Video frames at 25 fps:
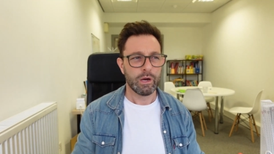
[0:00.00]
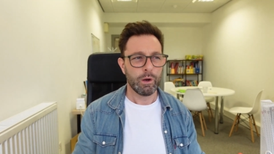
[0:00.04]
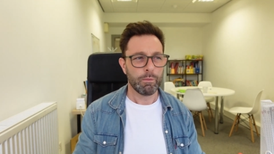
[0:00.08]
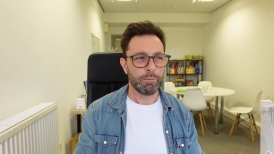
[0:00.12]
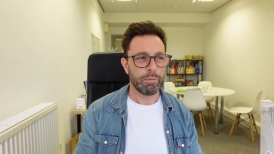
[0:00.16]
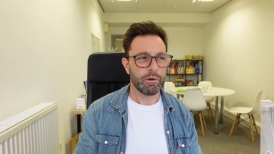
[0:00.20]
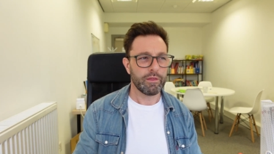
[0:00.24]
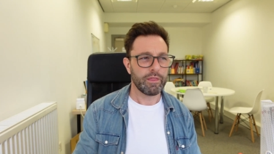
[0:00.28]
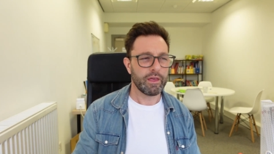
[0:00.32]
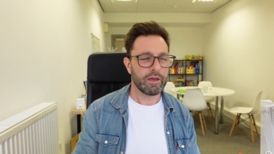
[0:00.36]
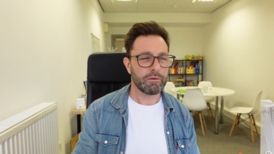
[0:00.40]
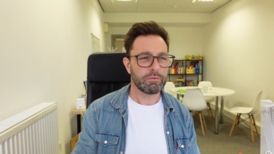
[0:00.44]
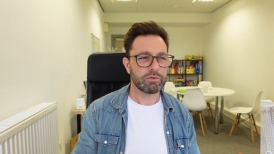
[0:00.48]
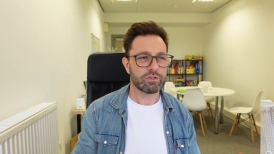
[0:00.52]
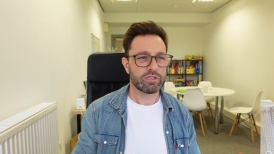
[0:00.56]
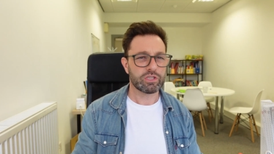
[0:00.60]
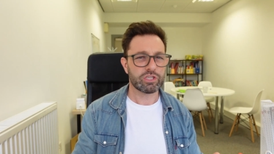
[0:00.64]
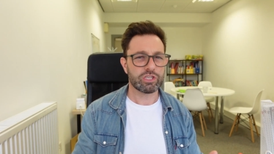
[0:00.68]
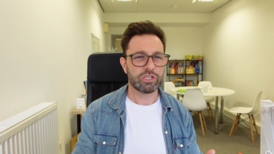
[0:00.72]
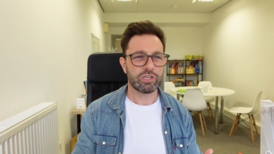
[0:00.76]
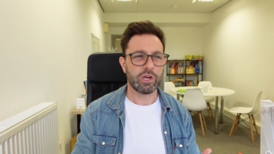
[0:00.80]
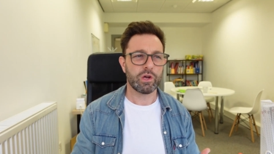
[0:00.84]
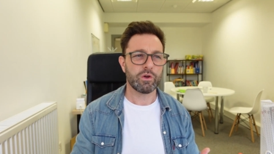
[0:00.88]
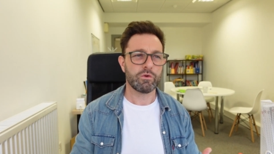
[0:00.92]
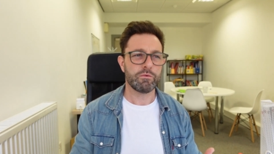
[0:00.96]
but there was
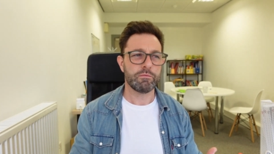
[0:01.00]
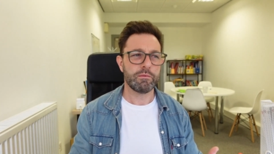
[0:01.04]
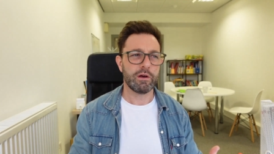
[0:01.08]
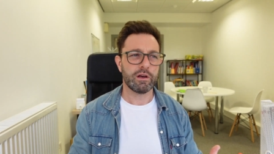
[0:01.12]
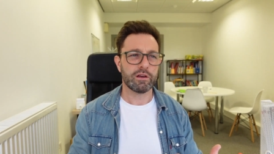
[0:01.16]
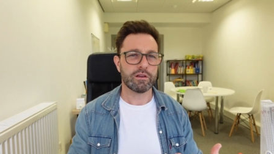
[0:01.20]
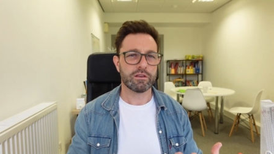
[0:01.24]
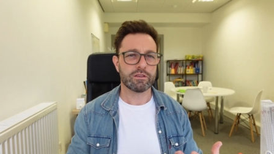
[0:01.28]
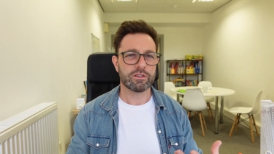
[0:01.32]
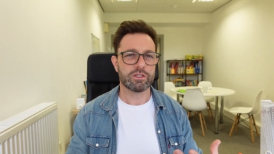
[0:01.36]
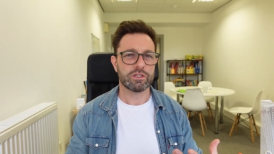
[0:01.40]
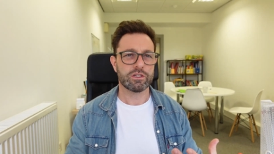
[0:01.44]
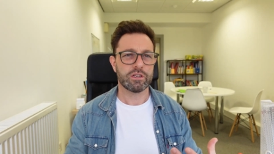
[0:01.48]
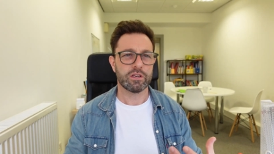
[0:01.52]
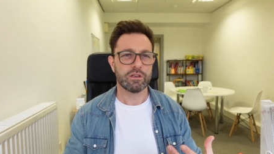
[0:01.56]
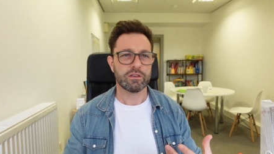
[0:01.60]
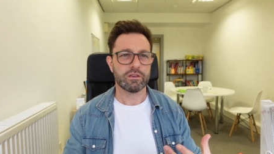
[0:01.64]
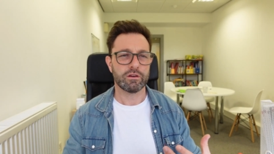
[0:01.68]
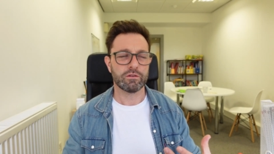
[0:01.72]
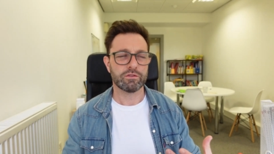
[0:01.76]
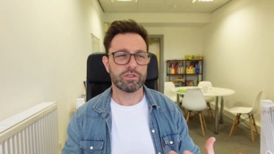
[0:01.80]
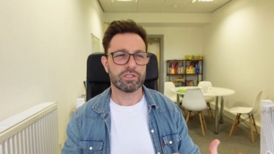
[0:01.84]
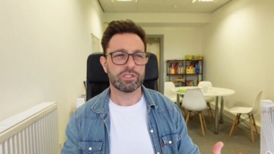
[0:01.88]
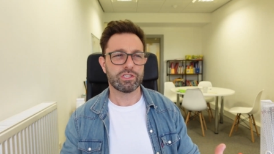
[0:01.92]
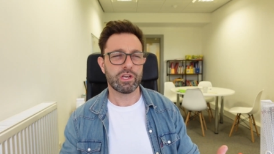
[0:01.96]
so much,
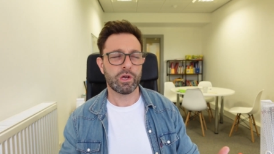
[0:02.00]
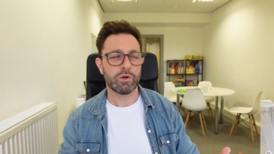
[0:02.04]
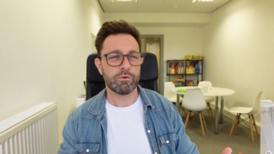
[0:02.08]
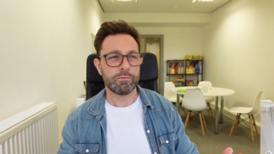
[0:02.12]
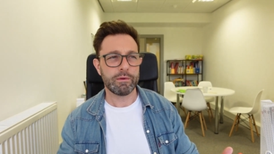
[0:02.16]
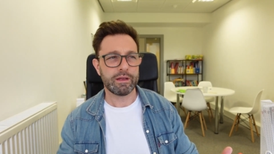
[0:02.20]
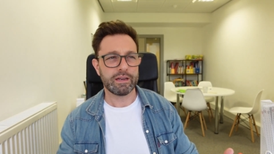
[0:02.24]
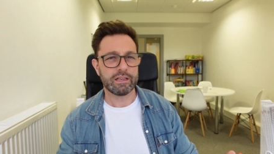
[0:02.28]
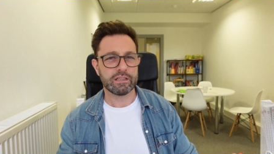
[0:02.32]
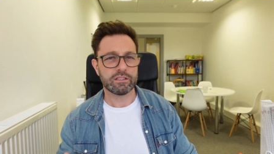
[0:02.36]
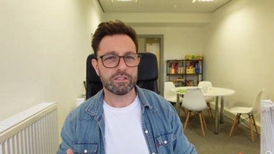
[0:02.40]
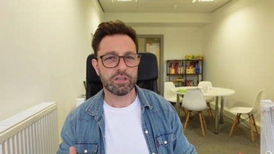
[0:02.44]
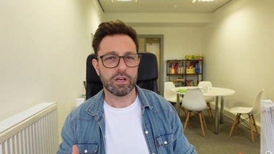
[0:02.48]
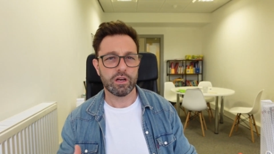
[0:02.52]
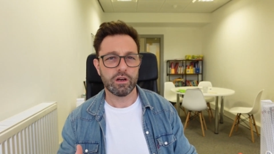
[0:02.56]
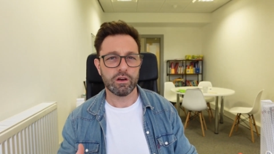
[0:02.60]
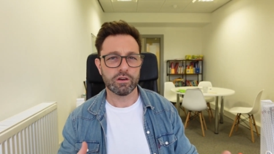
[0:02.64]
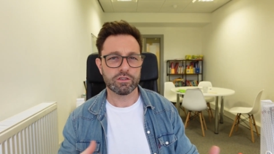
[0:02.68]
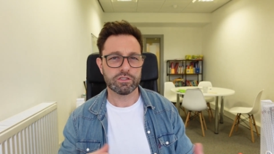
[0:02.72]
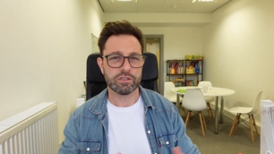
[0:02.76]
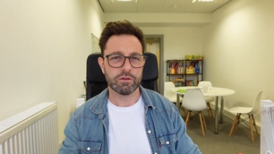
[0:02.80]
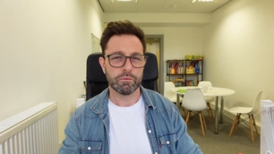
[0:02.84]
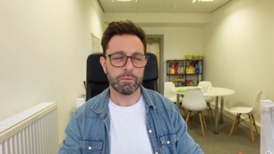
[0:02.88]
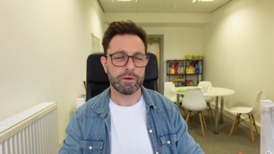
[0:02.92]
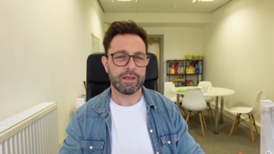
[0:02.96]
or so many
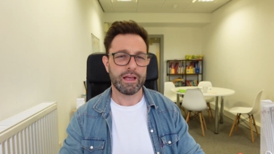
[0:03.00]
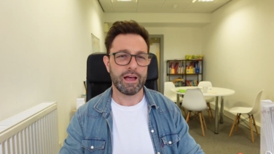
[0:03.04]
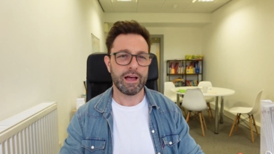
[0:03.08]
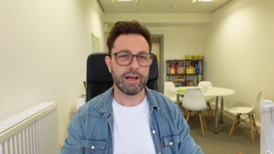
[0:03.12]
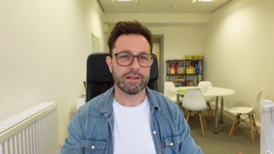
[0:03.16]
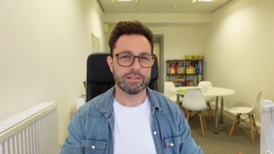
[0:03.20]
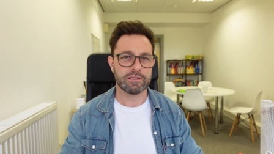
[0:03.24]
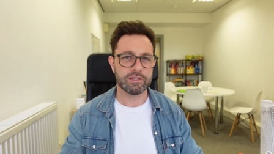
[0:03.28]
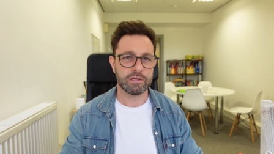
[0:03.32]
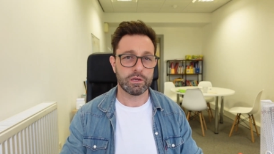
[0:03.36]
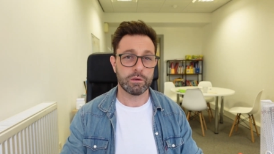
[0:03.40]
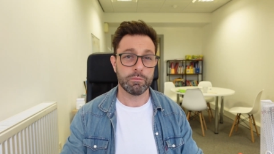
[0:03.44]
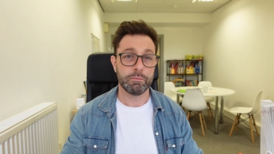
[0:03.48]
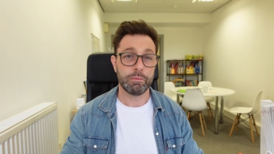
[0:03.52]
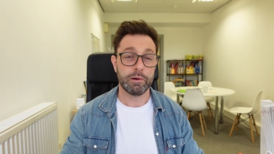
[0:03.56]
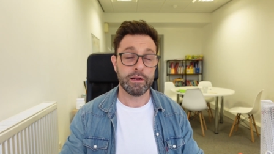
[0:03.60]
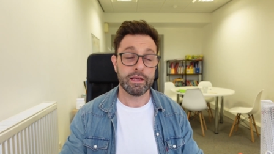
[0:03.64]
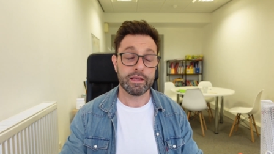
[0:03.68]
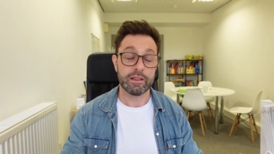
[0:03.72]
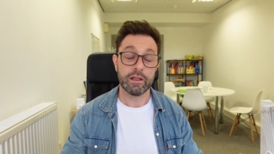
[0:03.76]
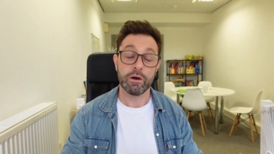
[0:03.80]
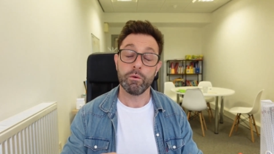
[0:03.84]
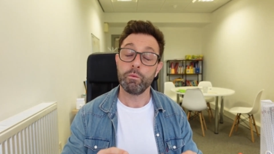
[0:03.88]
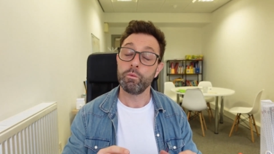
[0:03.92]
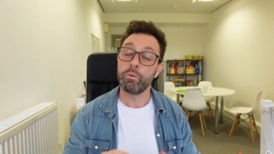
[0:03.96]
tasks that we had to
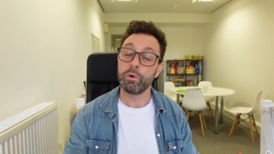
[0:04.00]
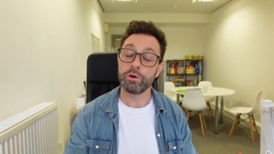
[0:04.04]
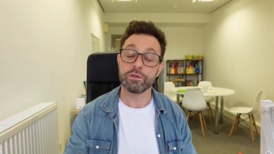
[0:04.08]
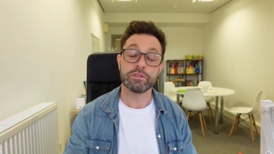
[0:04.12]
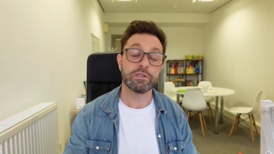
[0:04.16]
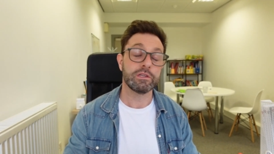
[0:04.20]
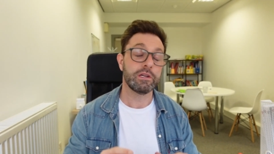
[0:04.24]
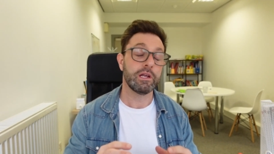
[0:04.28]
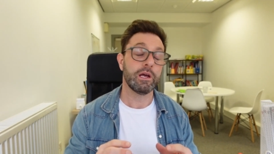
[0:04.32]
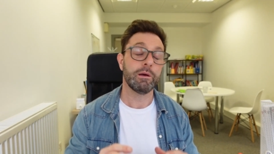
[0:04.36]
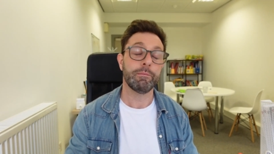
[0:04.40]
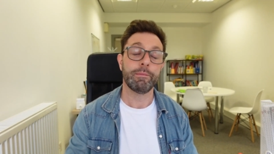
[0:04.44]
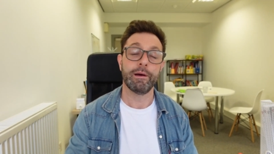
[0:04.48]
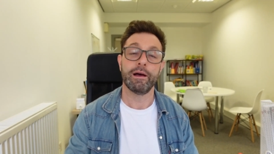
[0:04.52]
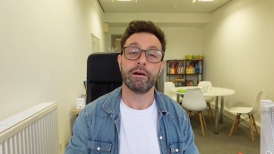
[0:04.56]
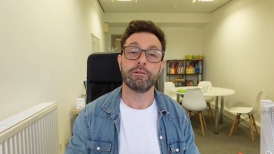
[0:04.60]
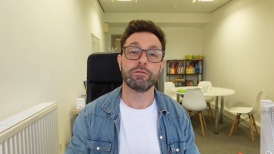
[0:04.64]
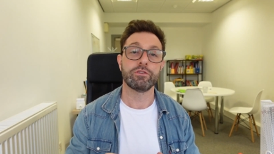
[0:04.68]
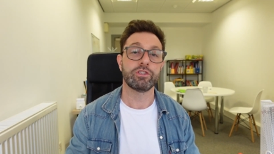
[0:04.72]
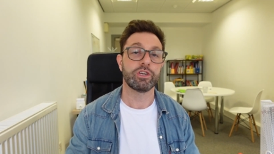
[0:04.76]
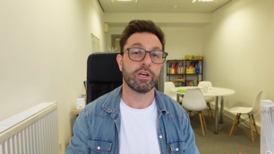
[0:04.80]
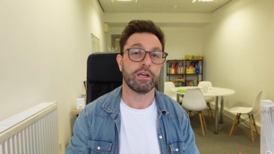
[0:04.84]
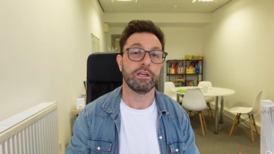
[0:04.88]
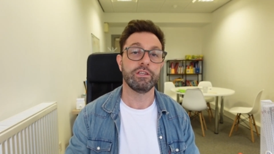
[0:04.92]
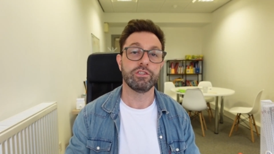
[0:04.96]
complete that wasn't about
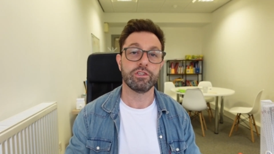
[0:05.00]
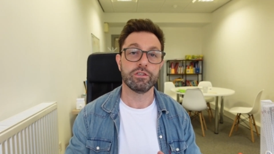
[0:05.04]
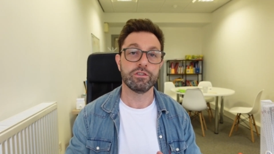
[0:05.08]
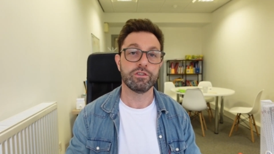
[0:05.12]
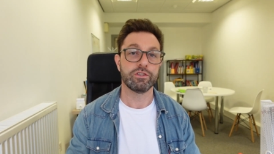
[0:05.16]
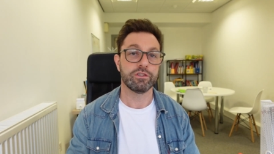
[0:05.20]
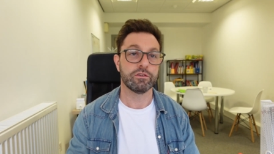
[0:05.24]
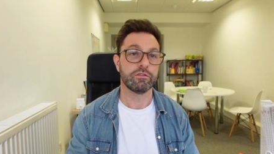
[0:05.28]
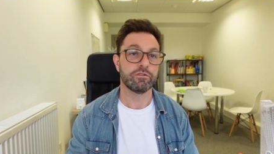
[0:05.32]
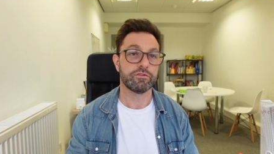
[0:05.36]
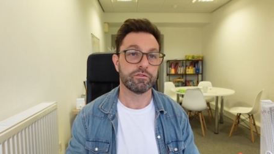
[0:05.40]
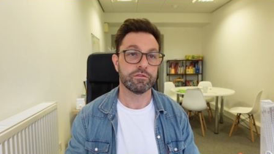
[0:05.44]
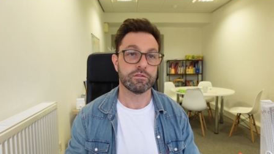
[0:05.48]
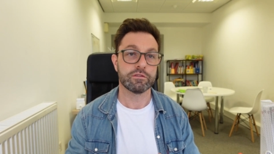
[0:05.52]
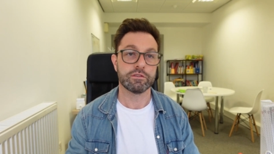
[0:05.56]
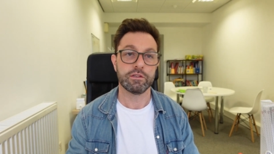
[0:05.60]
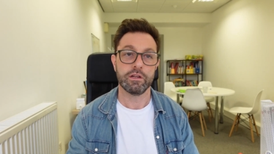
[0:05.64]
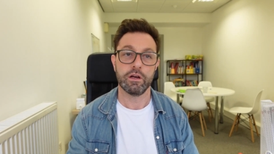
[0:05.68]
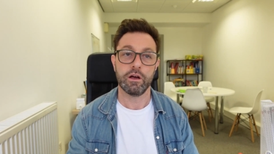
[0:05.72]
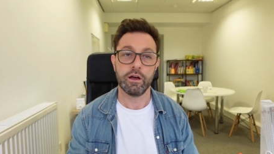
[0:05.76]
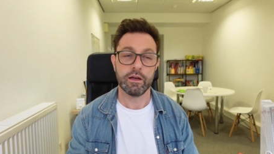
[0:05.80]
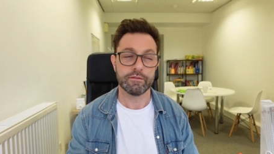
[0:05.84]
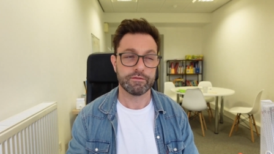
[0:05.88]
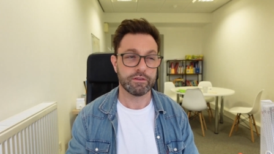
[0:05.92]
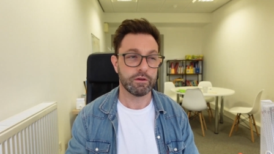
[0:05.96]
changing children's
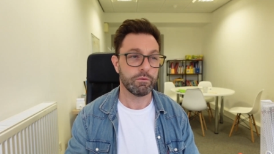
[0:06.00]
lives.